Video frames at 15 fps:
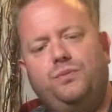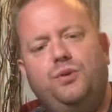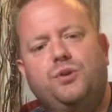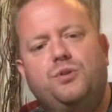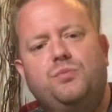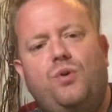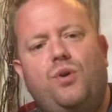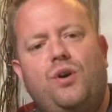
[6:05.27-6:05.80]

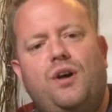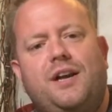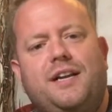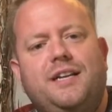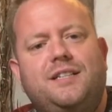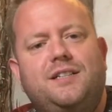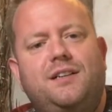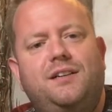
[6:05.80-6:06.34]
looks more like
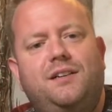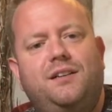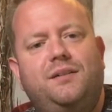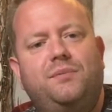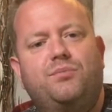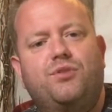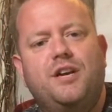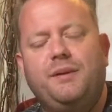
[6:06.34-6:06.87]
it's a
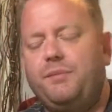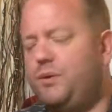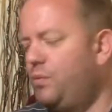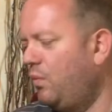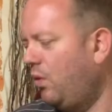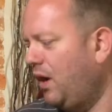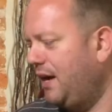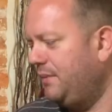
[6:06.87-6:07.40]

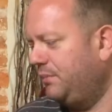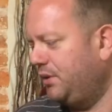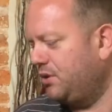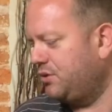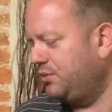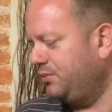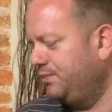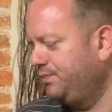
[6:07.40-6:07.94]
premium wine
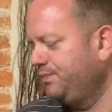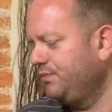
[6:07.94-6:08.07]
bottle